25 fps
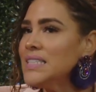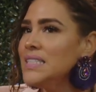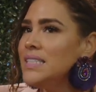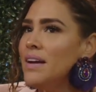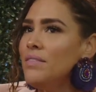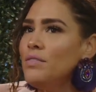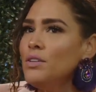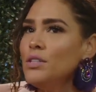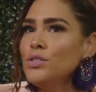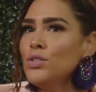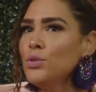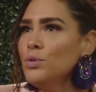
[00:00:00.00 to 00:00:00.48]

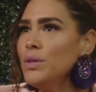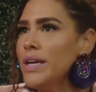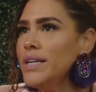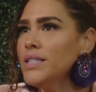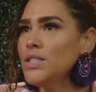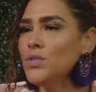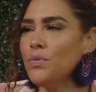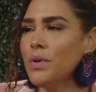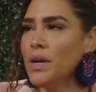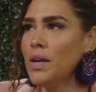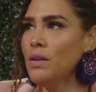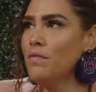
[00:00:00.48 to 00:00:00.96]
never too late
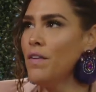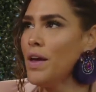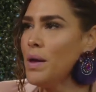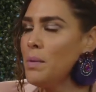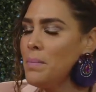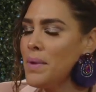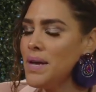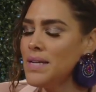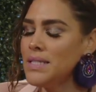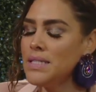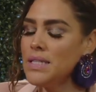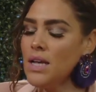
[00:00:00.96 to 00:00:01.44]
to reinvent
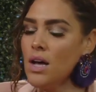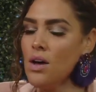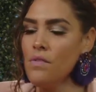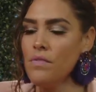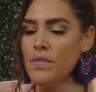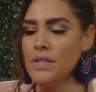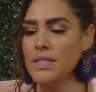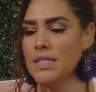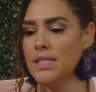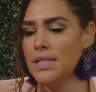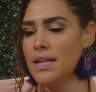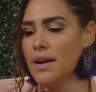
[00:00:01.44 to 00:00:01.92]
myself
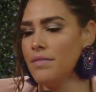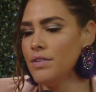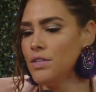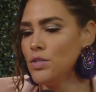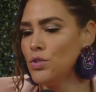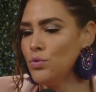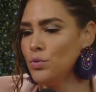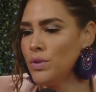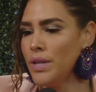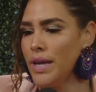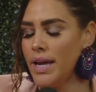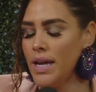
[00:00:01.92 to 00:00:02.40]
it's never
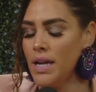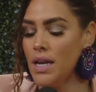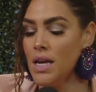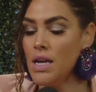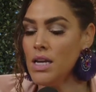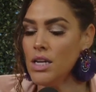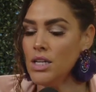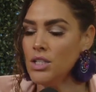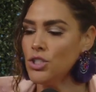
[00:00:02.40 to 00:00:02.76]
too late